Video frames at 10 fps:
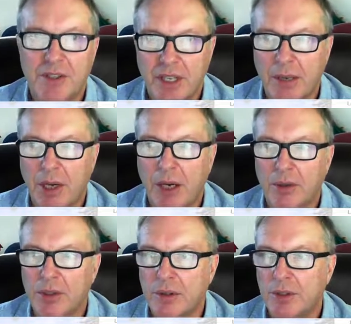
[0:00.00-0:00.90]
Now, this is
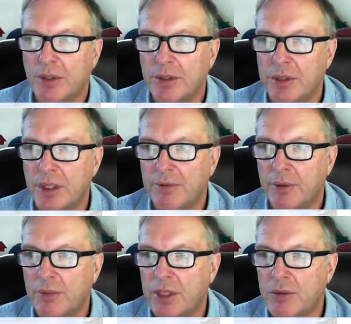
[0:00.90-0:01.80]
the same house,
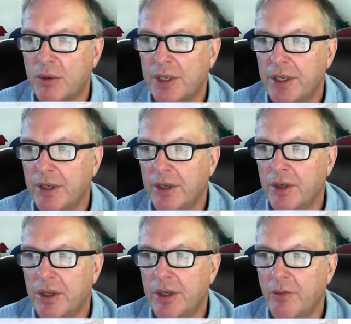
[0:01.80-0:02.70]
and you can see from
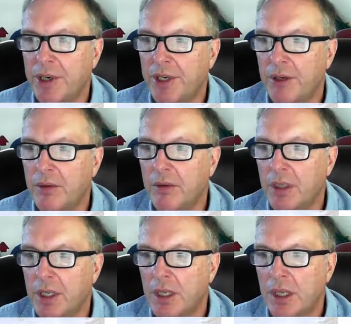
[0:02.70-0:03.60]
this one here, you look at
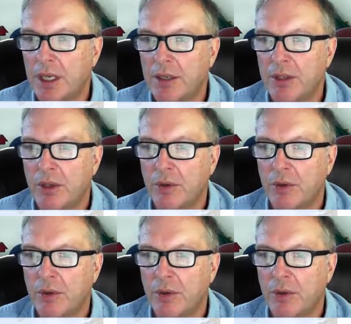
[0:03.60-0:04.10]
the window,